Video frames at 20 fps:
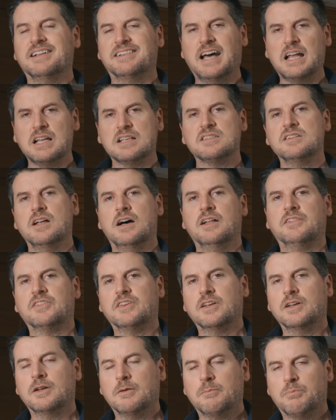That is not
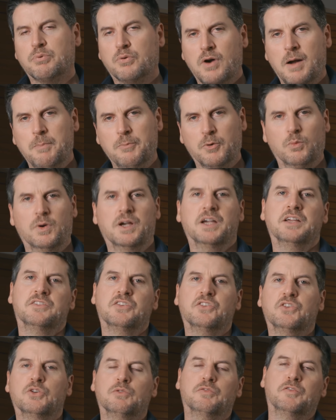the proper way to
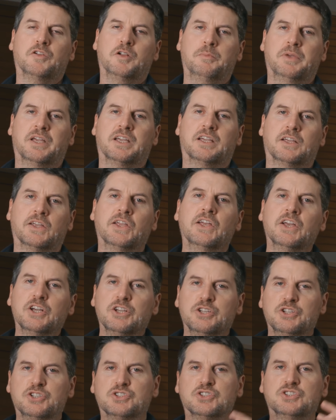do filmmaking.
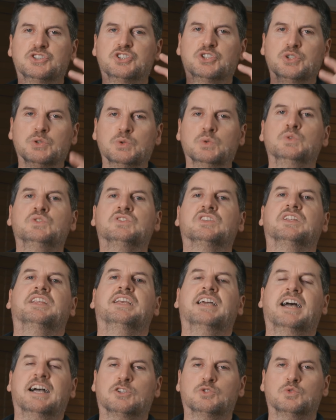You should choose
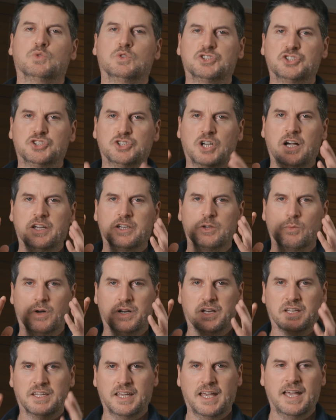the actual shot you
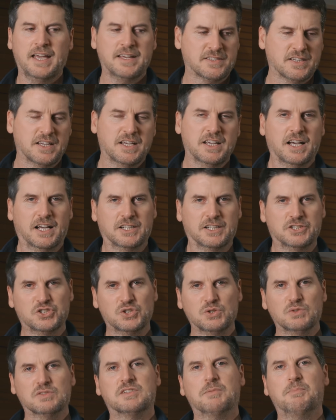want to get and
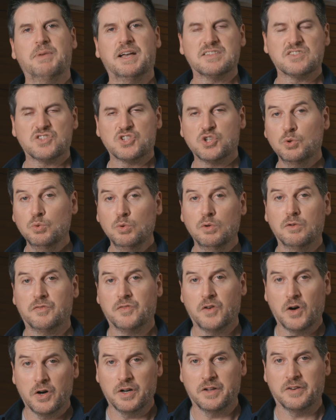choose the best tool
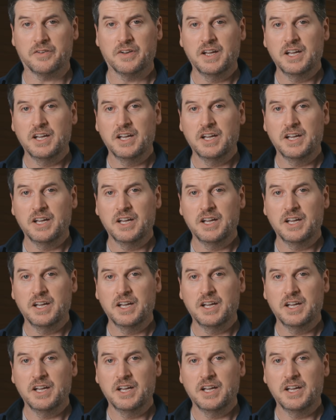for it.